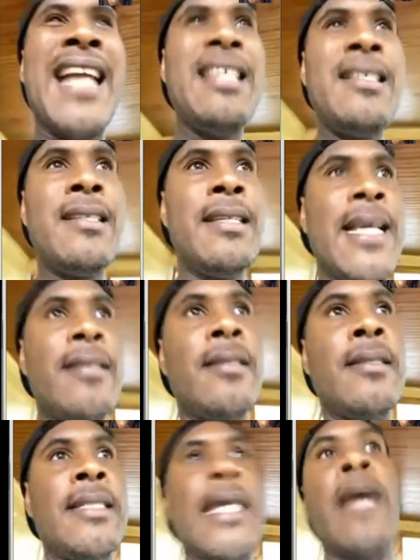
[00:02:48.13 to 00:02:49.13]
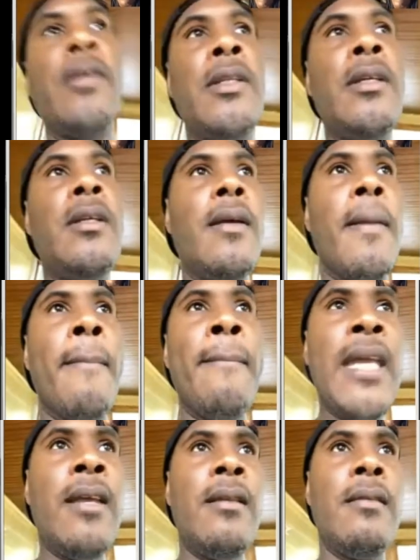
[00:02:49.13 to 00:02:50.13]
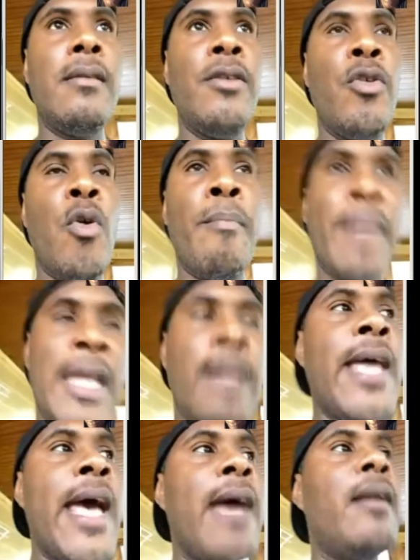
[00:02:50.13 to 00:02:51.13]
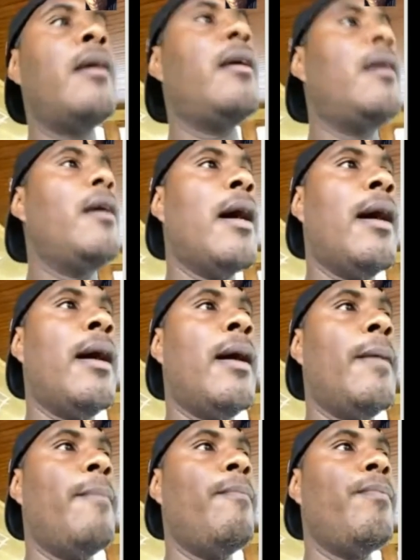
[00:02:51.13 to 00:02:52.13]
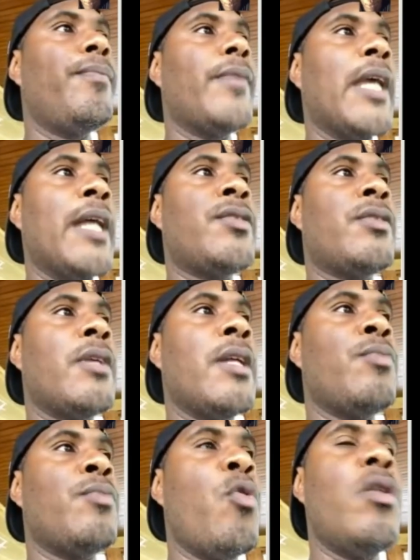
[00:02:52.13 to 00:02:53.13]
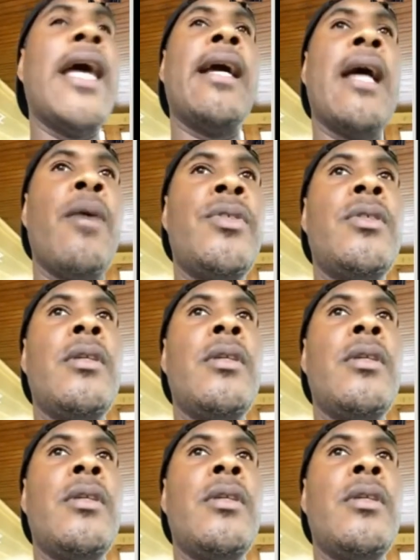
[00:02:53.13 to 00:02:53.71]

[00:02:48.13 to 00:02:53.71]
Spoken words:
doesn't necessarily mean that. It's more like I would